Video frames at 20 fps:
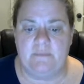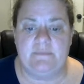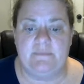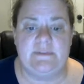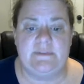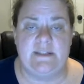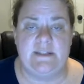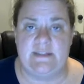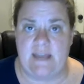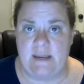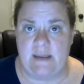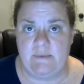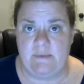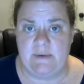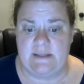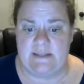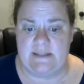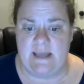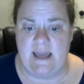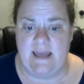Today
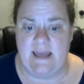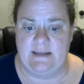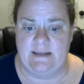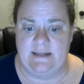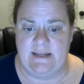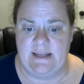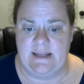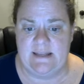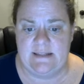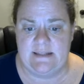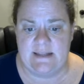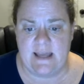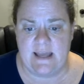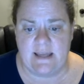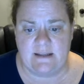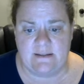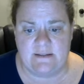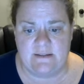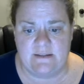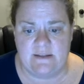we had an
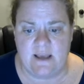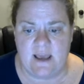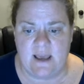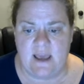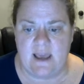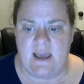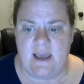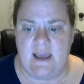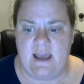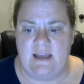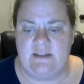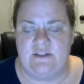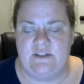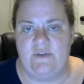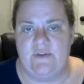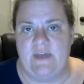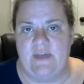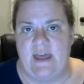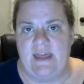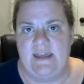index, and so
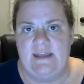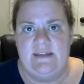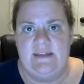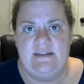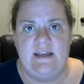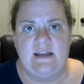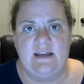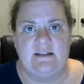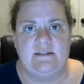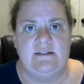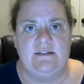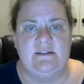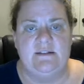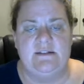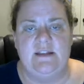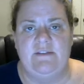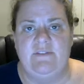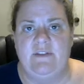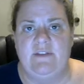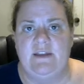that index is
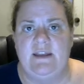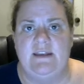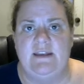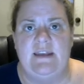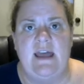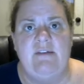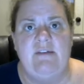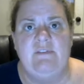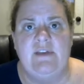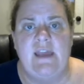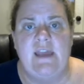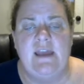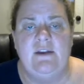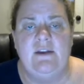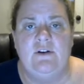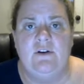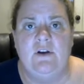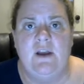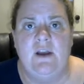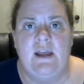definitely a
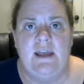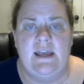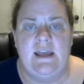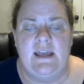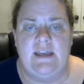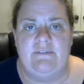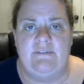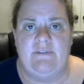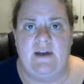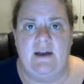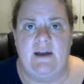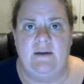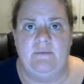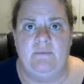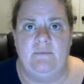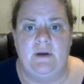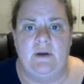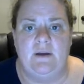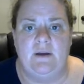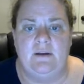navigator. If
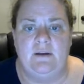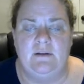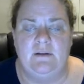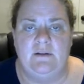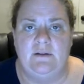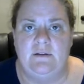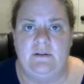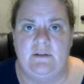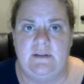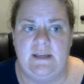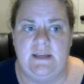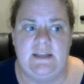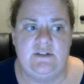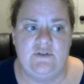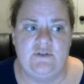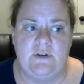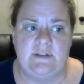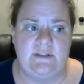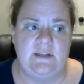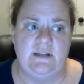I'm
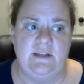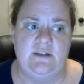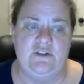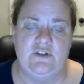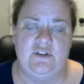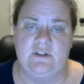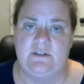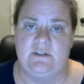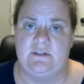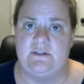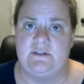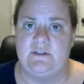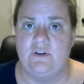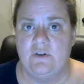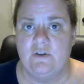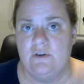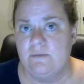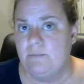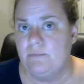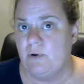interested in just
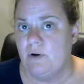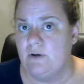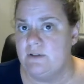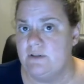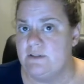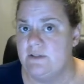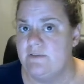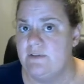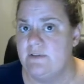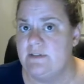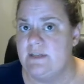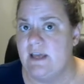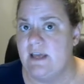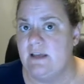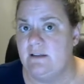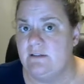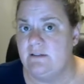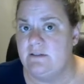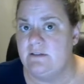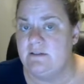certain parts of the
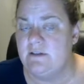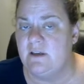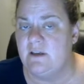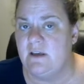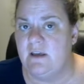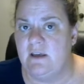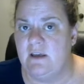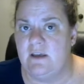text